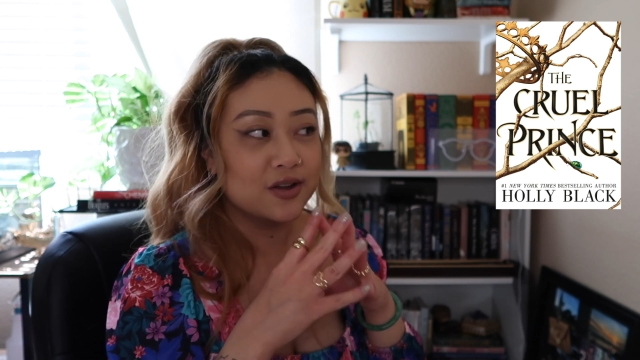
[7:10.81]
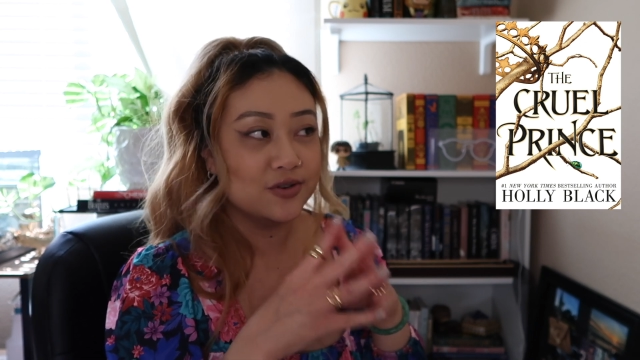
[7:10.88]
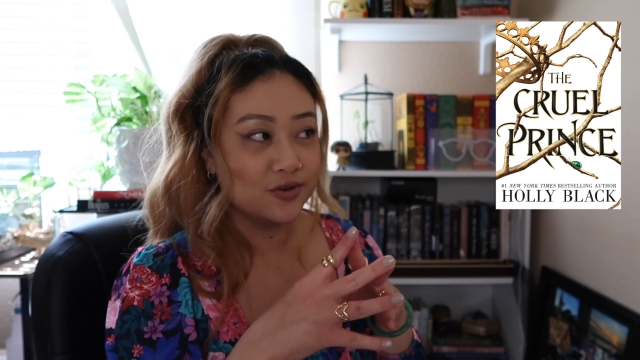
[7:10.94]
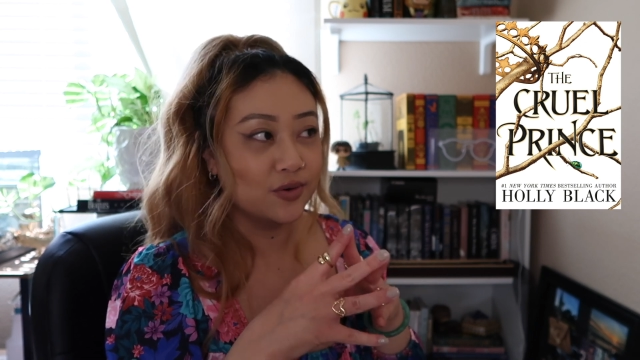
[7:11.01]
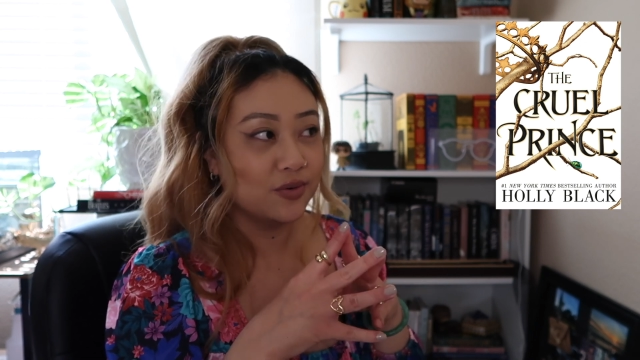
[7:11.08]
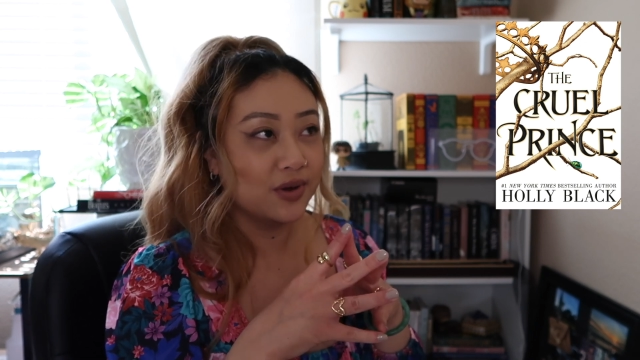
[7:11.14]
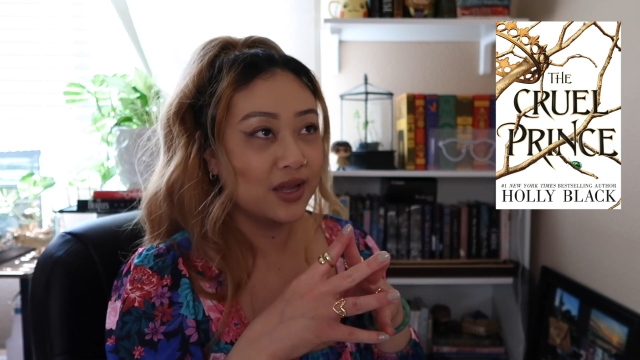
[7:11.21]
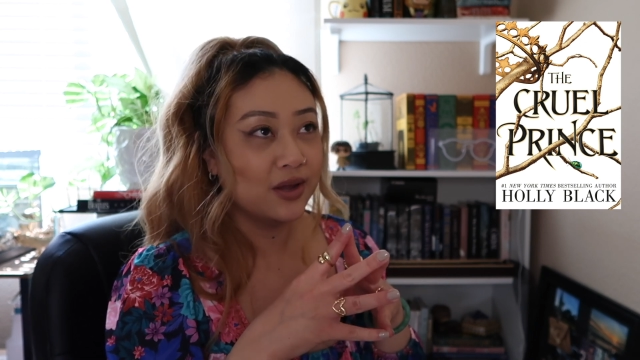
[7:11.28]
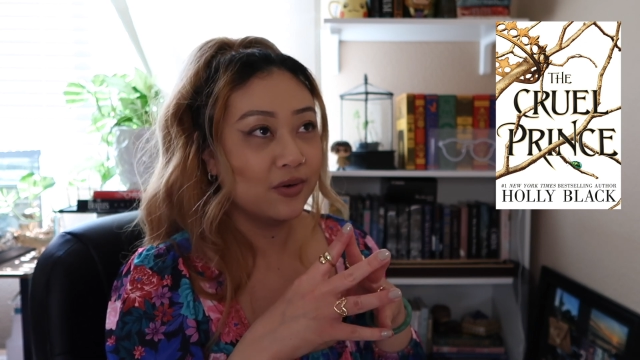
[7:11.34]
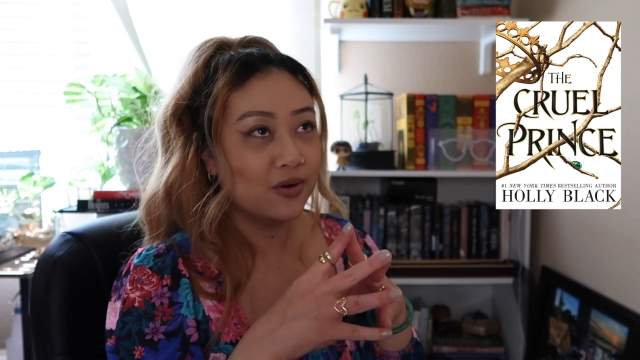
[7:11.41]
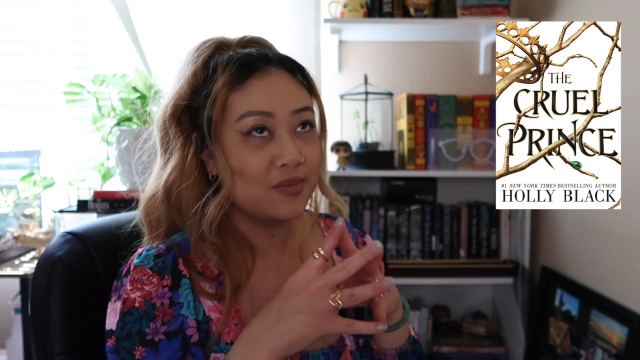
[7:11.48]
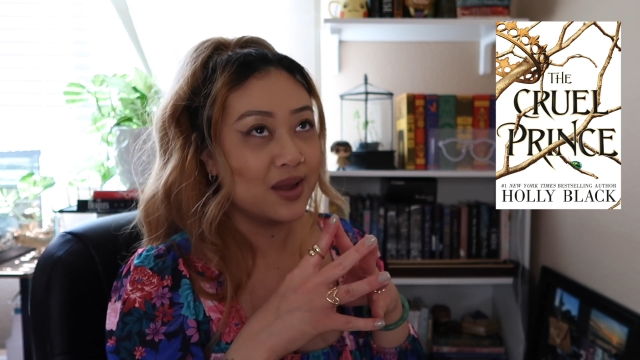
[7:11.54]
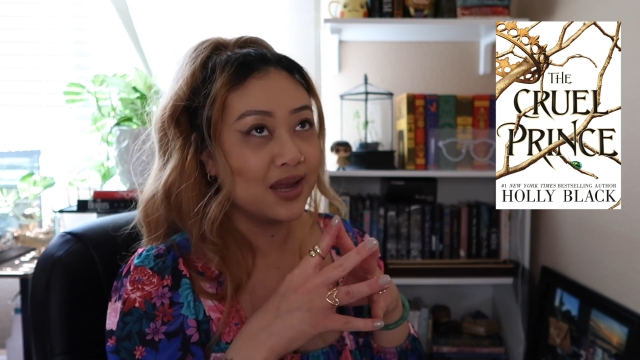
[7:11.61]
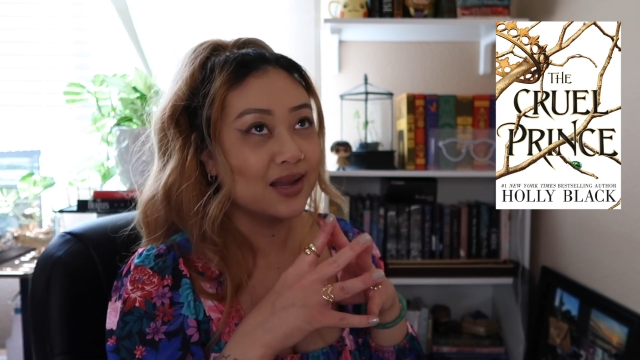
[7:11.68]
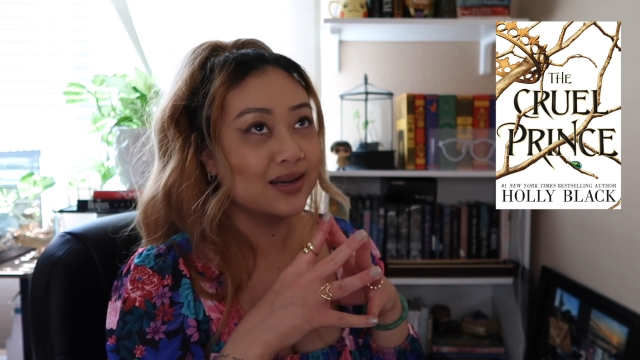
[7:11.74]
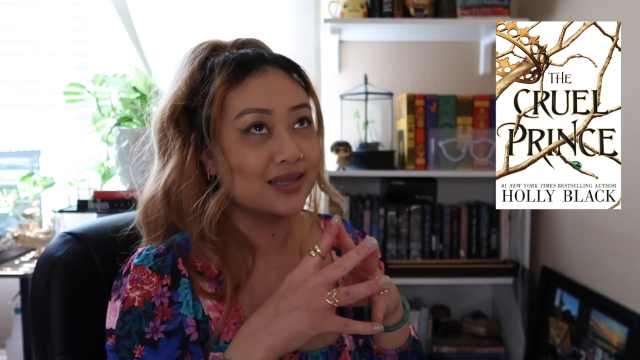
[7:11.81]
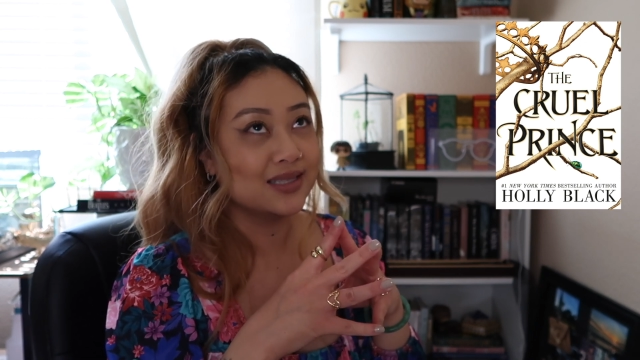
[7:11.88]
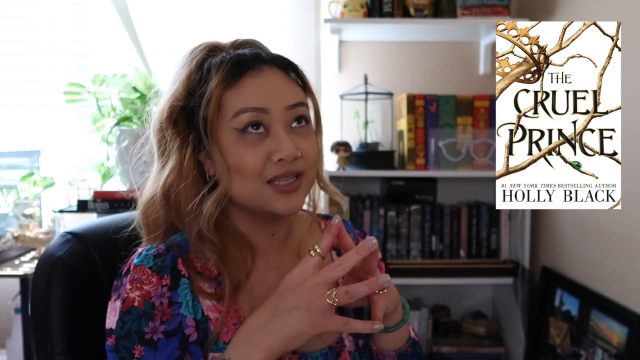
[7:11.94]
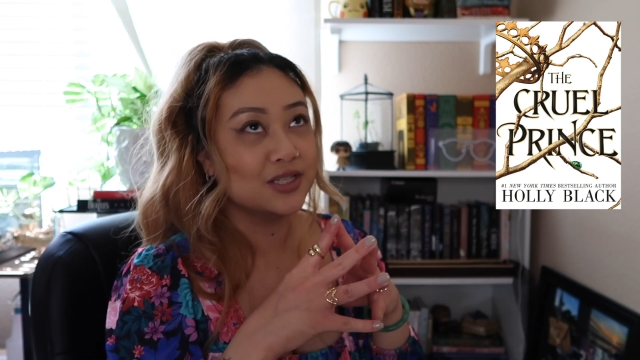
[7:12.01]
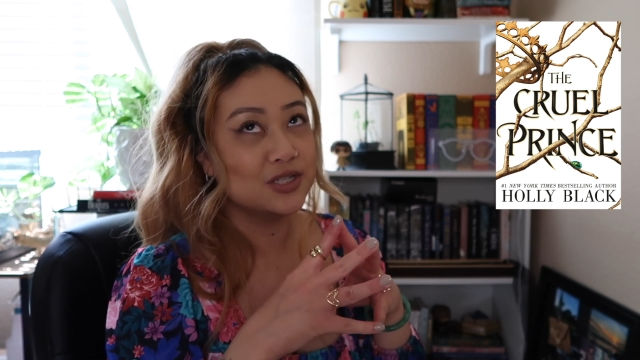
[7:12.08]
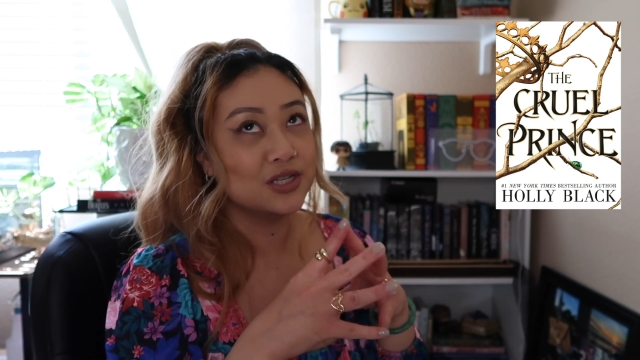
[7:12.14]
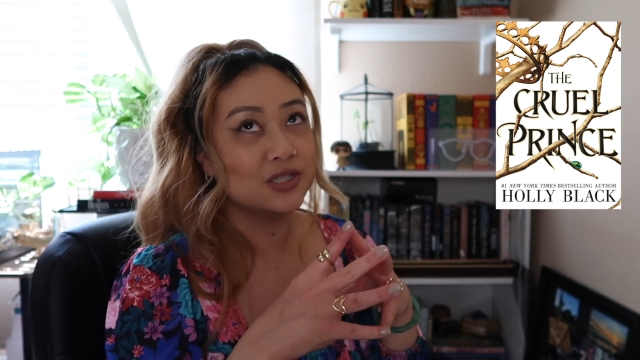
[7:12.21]
annoying or making
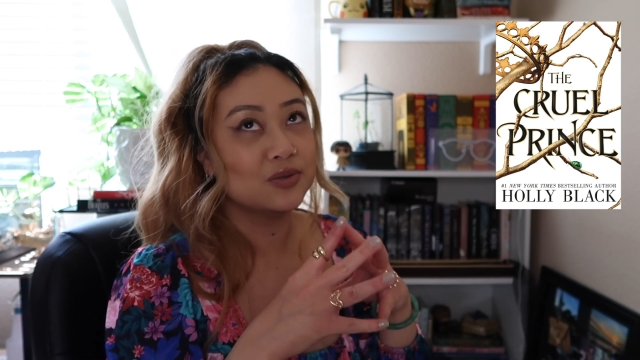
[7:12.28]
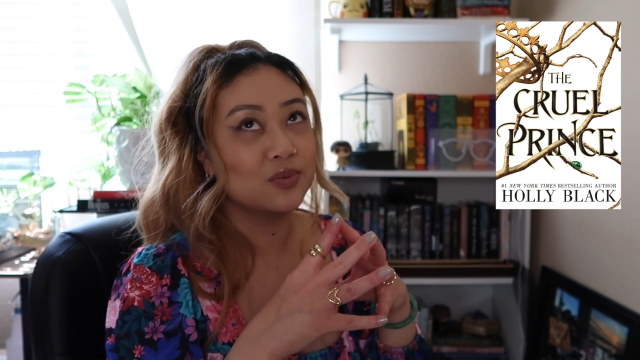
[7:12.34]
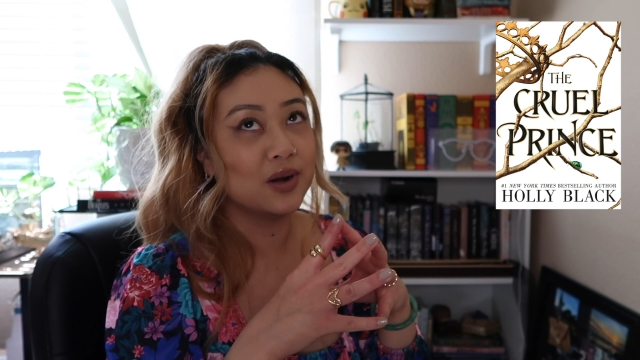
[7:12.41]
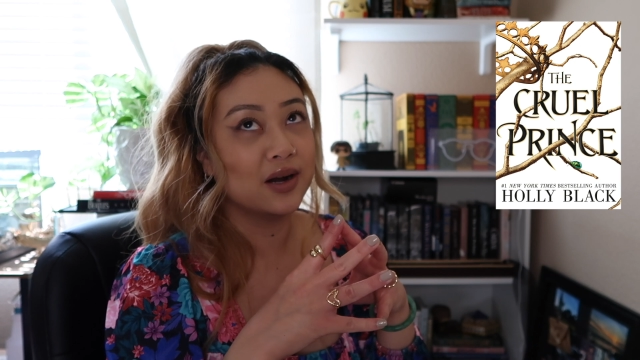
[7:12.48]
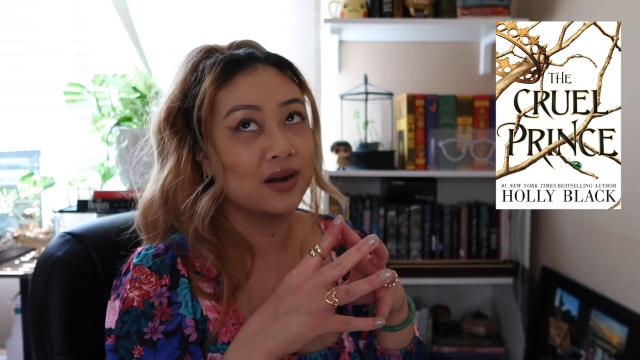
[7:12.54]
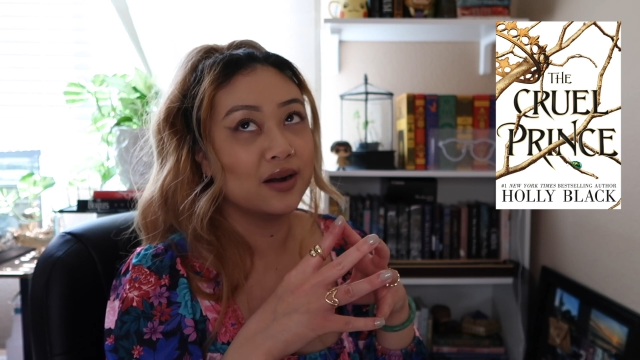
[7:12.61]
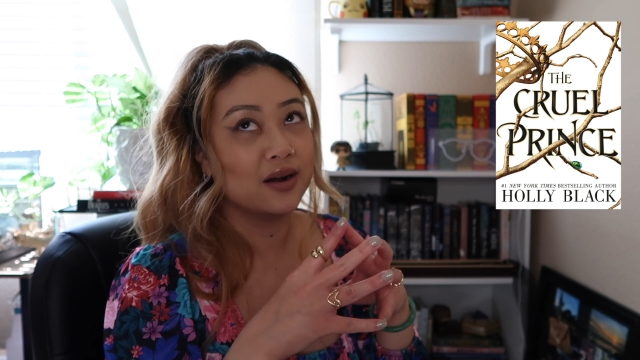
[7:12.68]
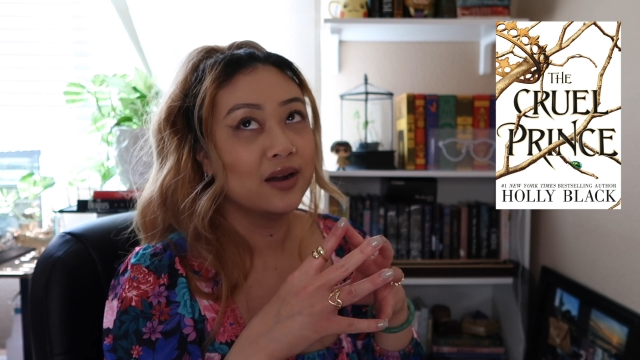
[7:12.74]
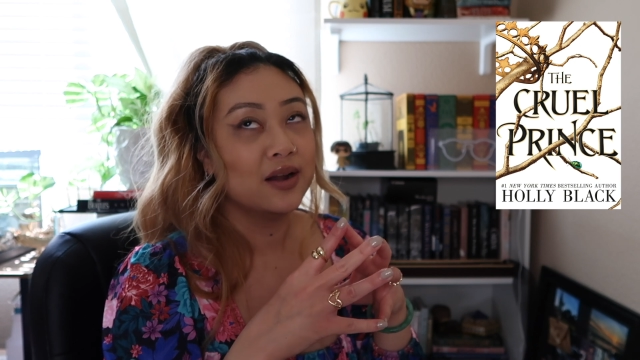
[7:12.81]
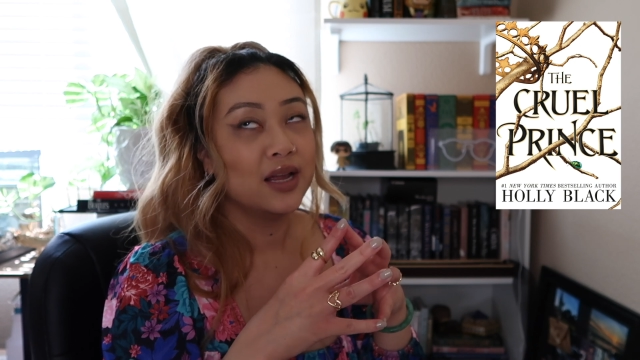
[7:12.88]
decisions where